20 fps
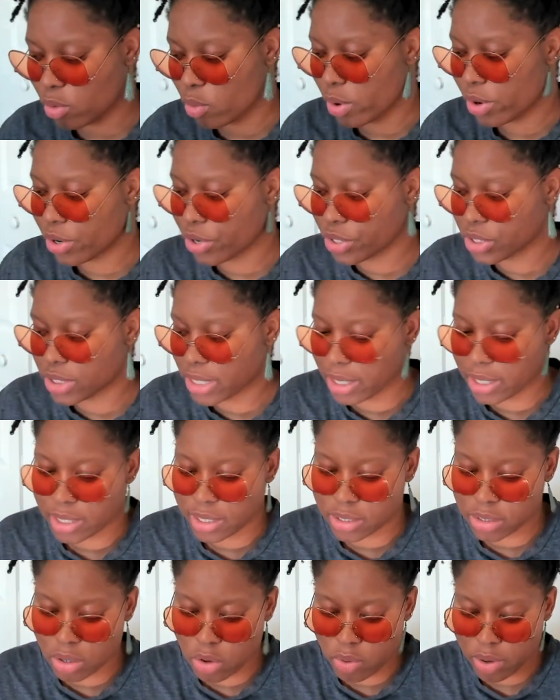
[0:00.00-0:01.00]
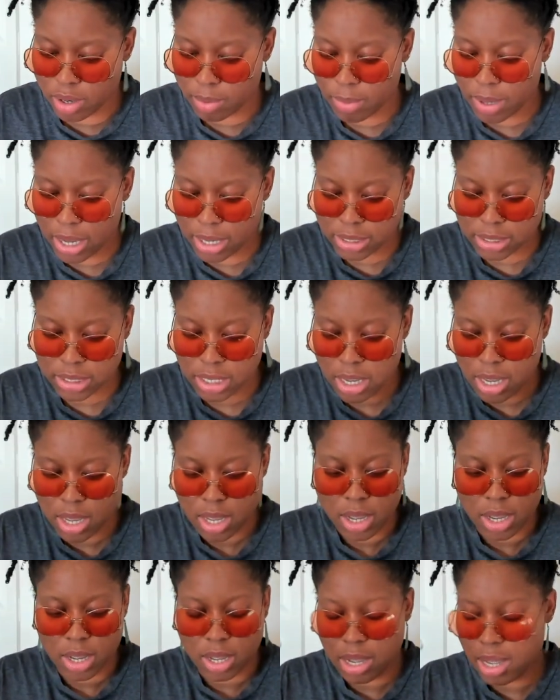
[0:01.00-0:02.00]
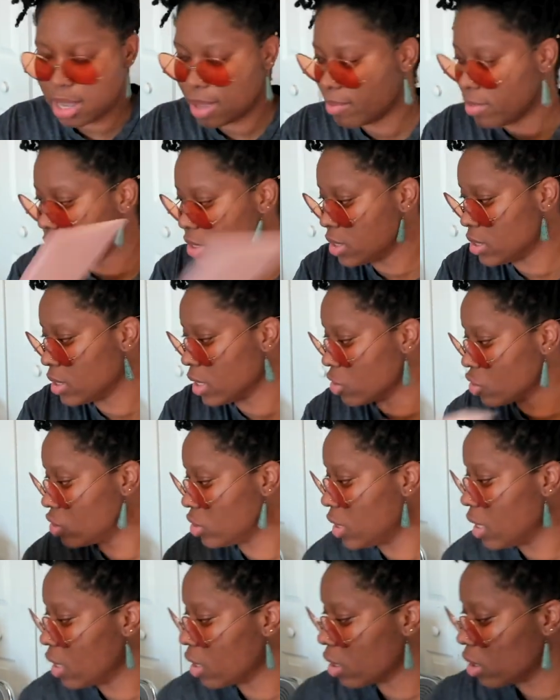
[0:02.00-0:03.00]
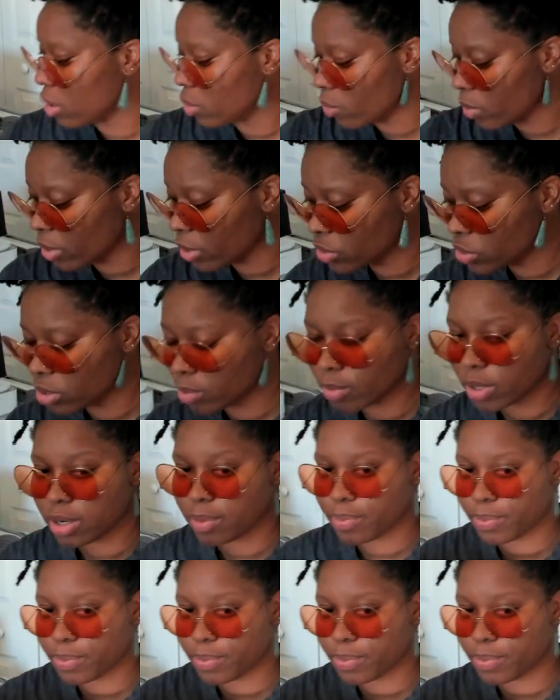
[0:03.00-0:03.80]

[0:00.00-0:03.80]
orders that need to go in a box. This is actually not gonna work, so I'm gonna